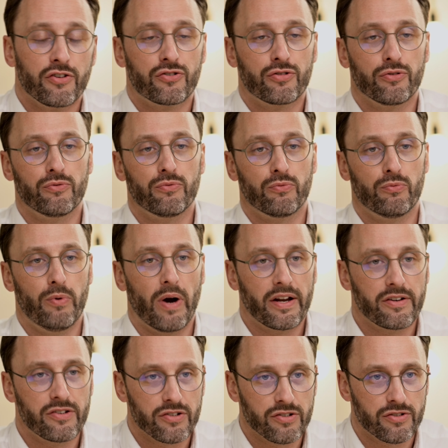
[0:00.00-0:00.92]
to
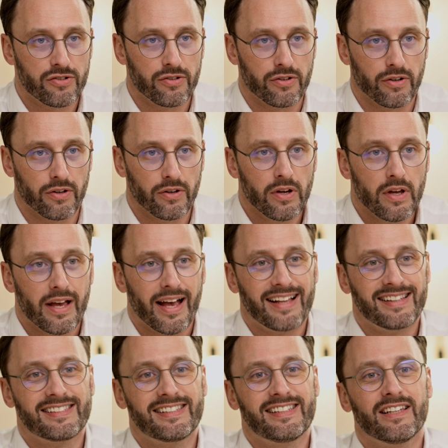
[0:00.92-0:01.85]
register
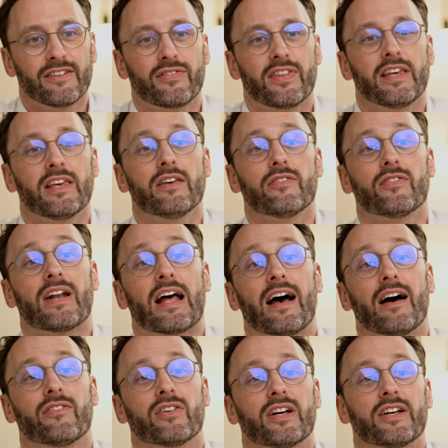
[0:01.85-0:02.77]
and see if they even
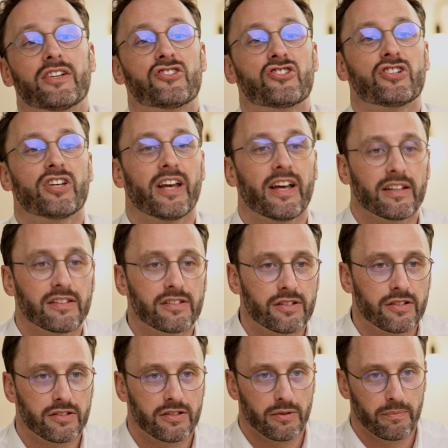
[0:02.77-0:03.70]
have a chance
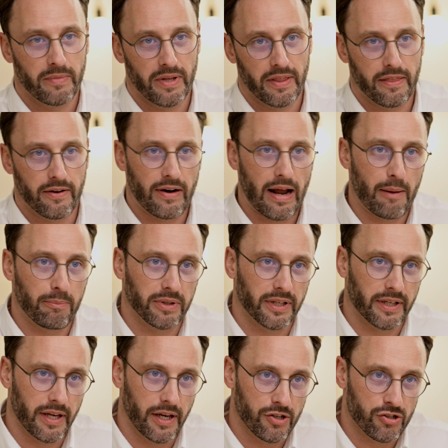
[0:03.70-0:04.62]
to submit their
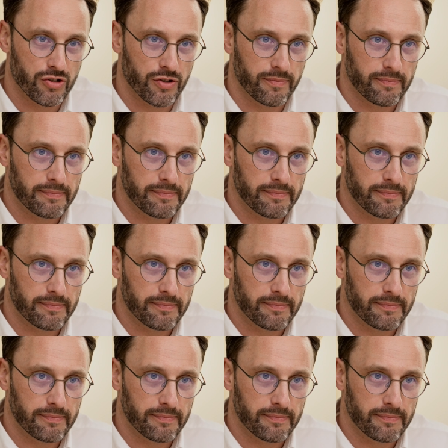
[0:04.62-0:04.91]
application.